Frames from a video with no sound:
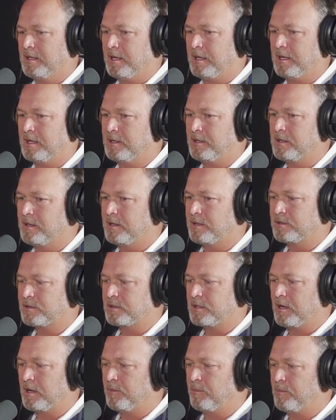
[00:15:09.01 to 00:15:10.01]
and it
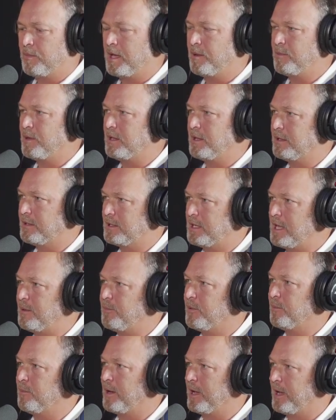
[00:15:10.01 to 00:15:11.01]
does maybe
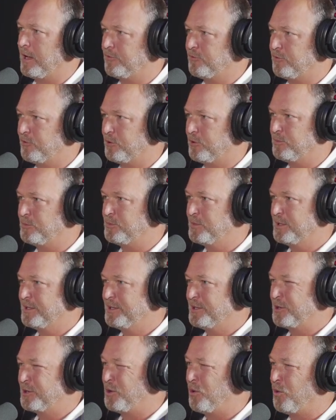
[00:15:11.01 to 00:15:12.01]
keep a man from
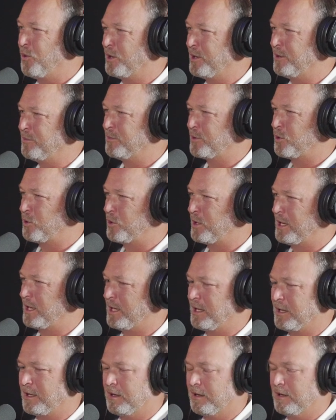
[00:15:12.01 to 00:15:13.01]
going and
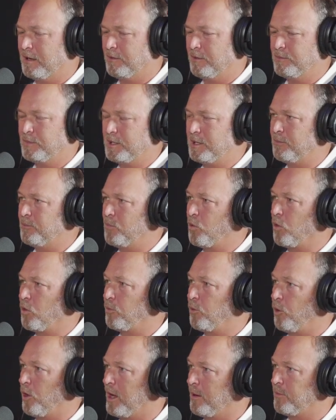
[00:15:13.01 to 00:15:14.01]
creating him more
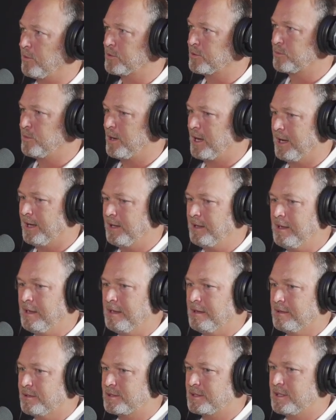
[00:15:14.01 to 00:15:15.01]
problems by
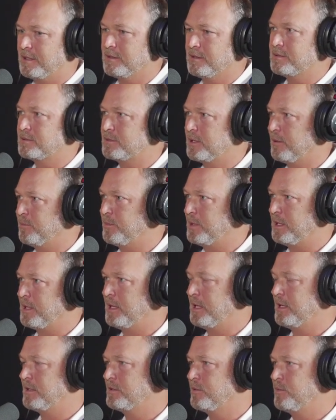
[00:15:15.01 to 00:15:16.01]
stealing something he
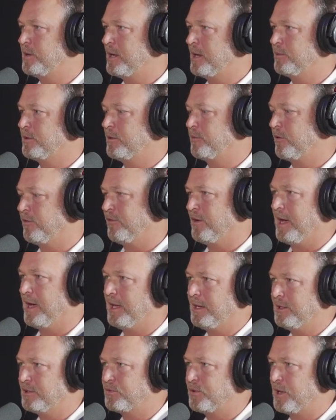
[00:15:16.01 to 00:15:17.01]
needs to be able to
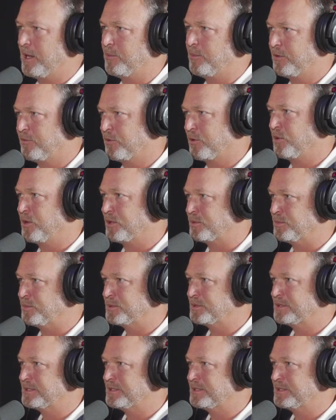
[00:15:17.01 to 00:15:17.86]
provide his family for Christmas.